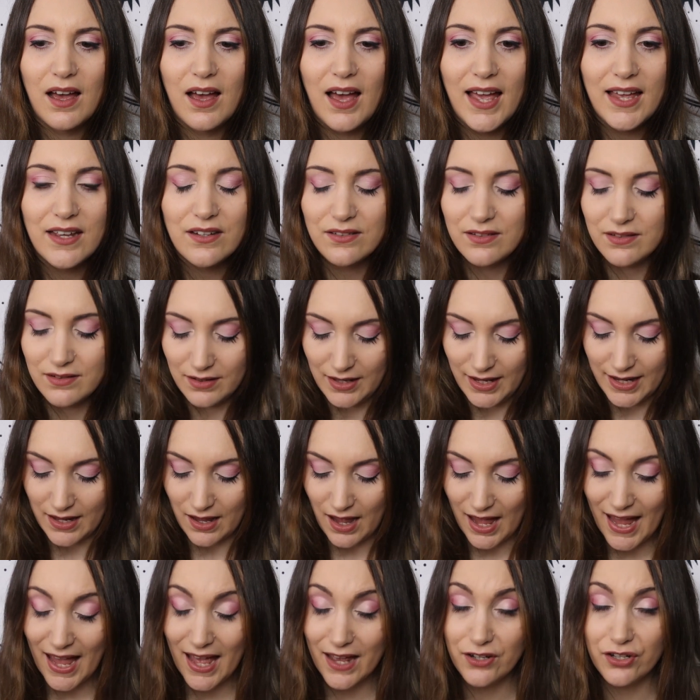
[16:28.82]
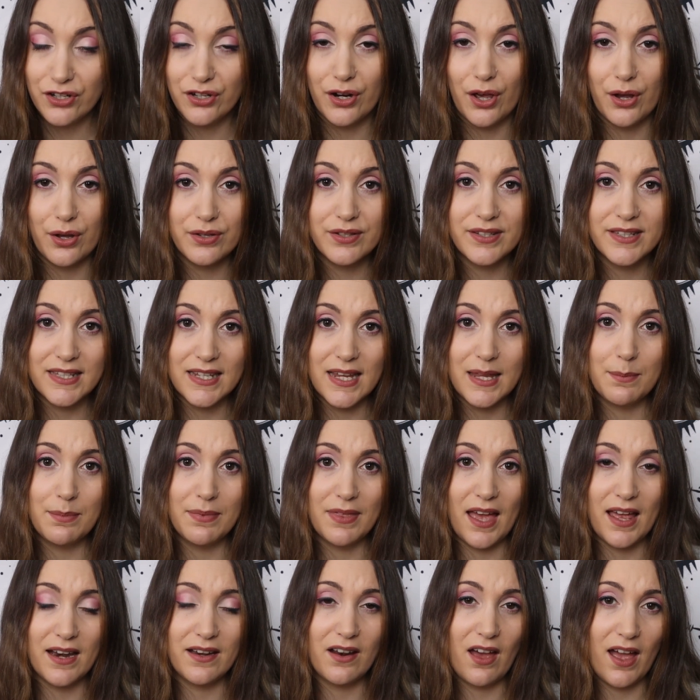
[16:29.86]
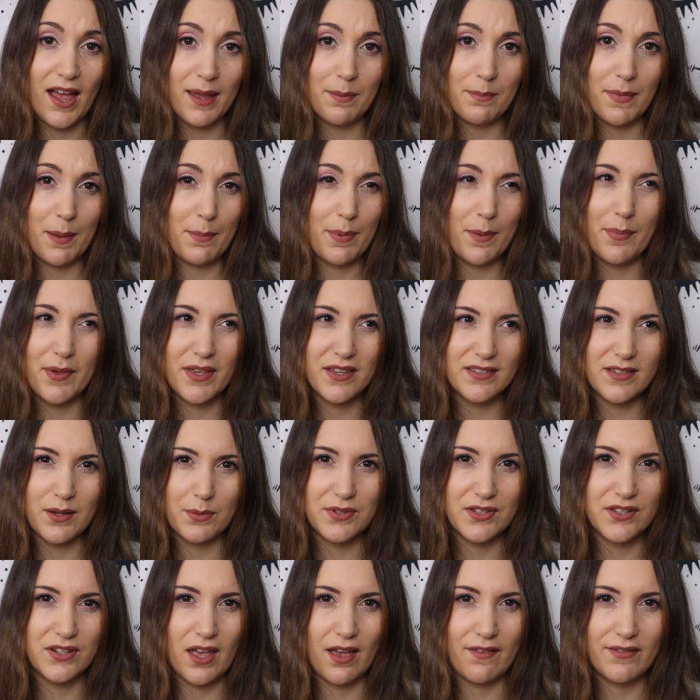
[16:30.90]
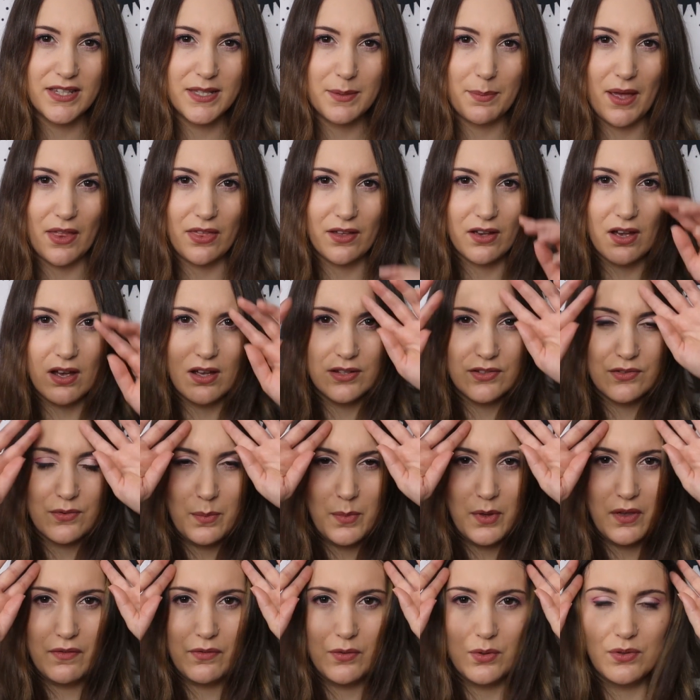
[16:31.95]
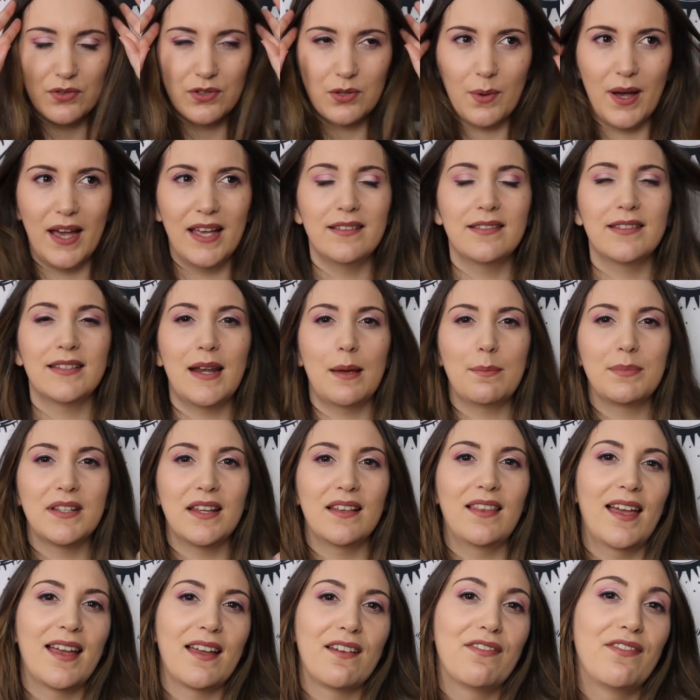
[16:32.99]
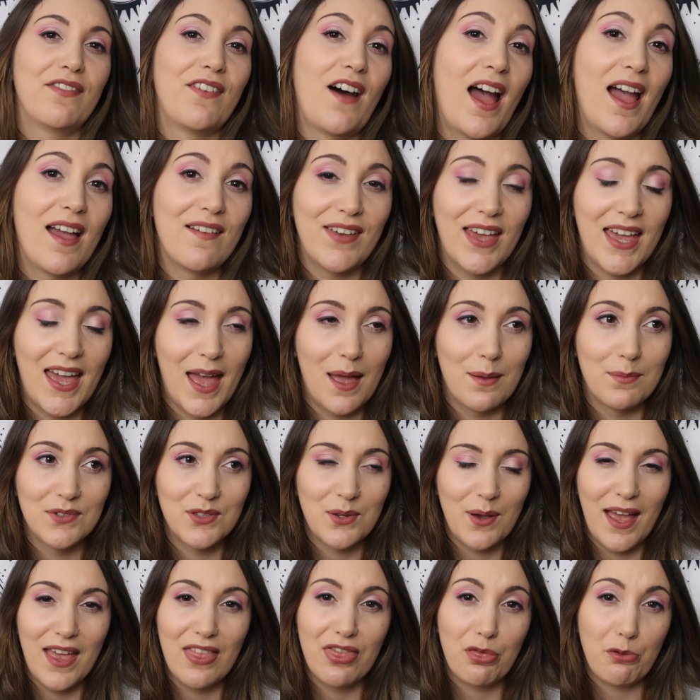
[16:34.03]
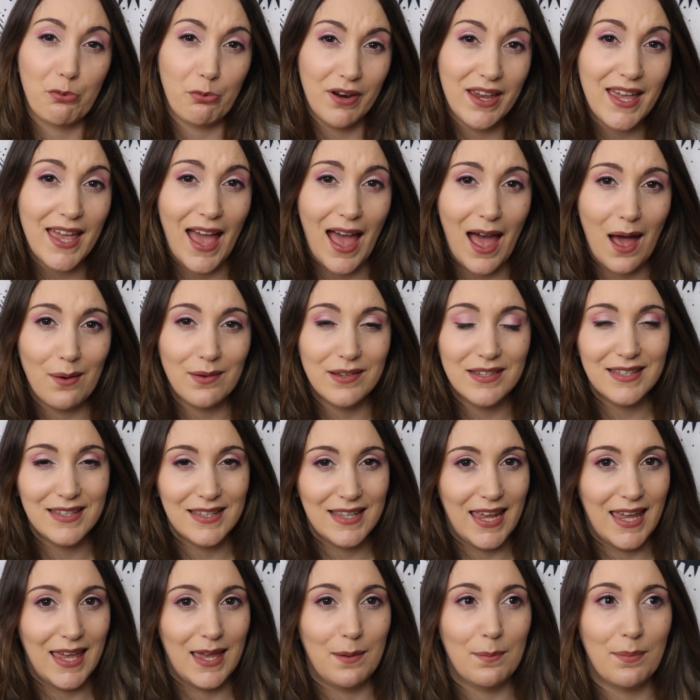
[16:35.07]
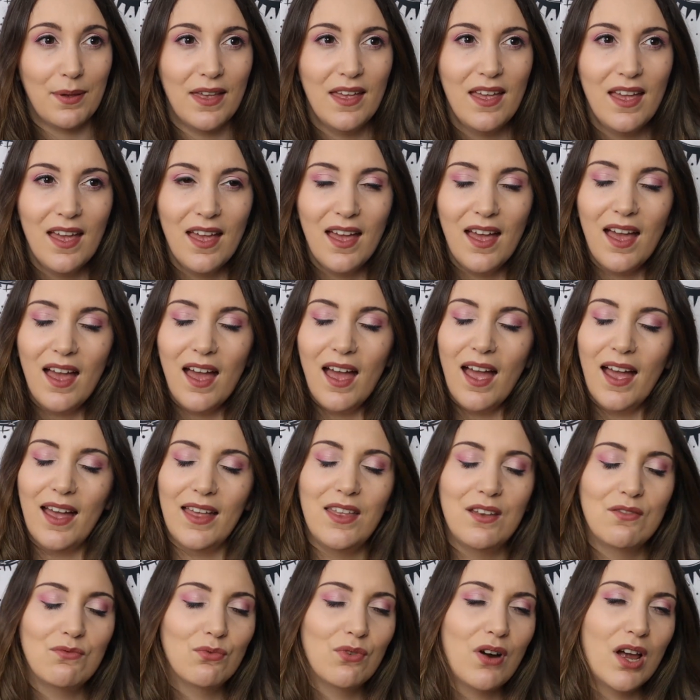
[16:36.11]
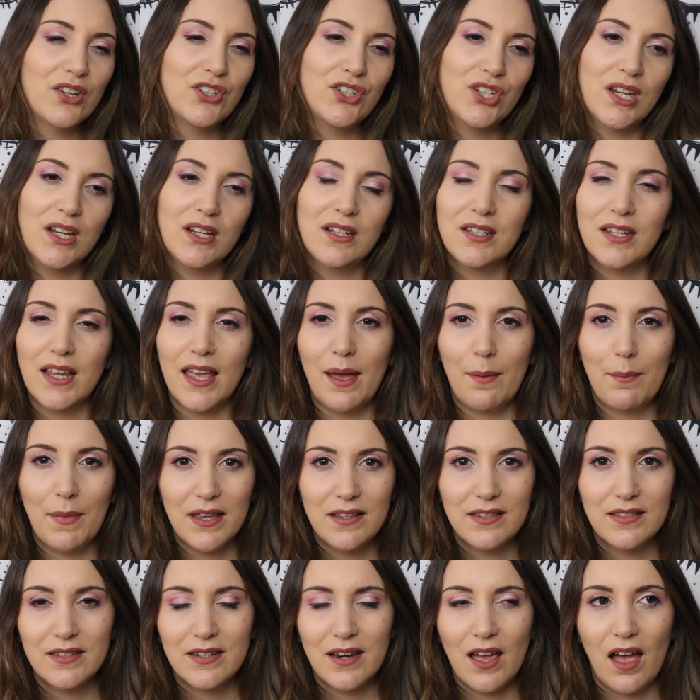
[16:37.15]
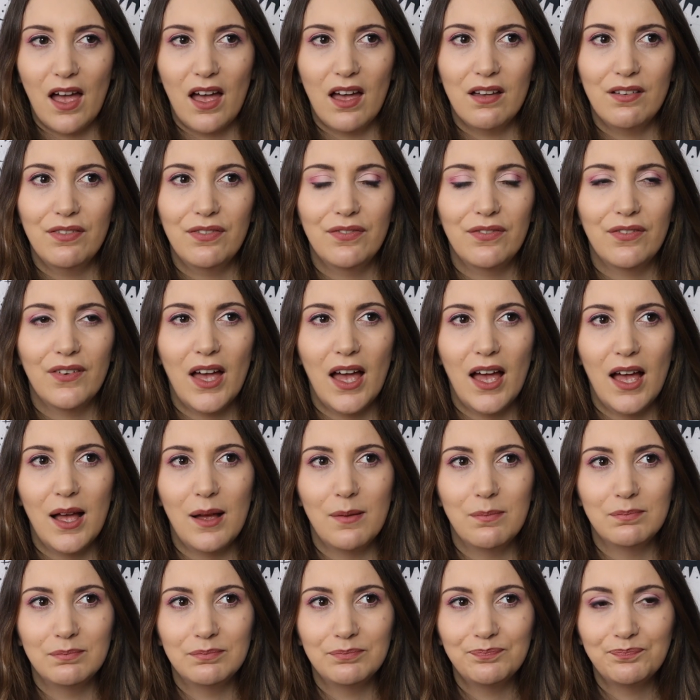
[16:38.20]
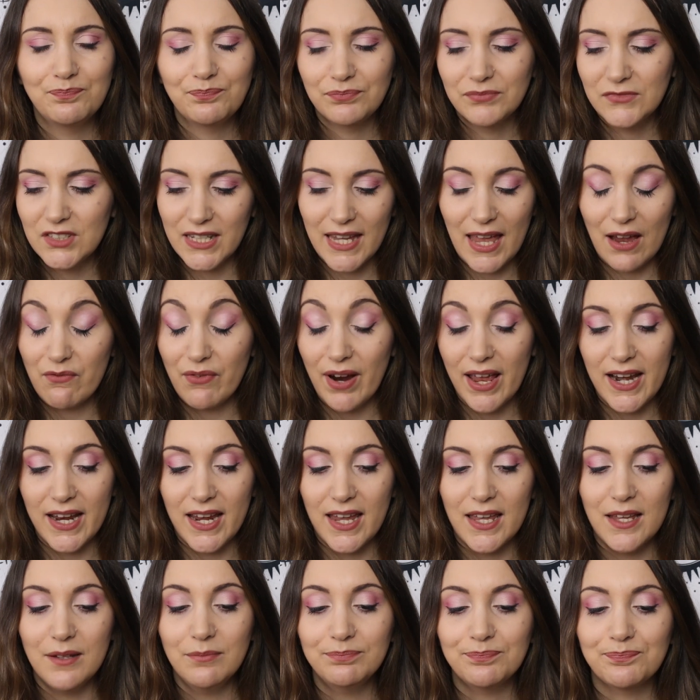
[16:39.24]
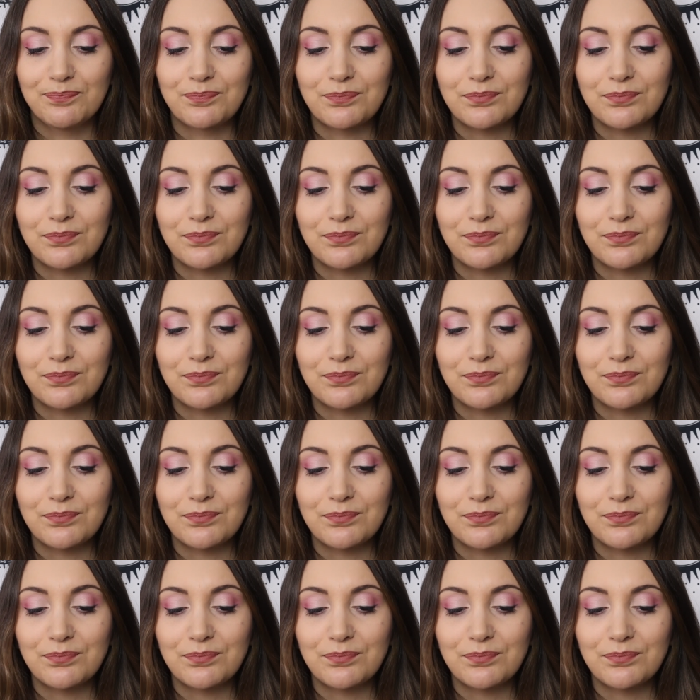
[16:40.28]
I had no sleep that night, maybe because I was nervous about the cast removal. So I had slept at like 5 a.m. So I had 3 hours sleep and then rushing to get my stuff to get ready.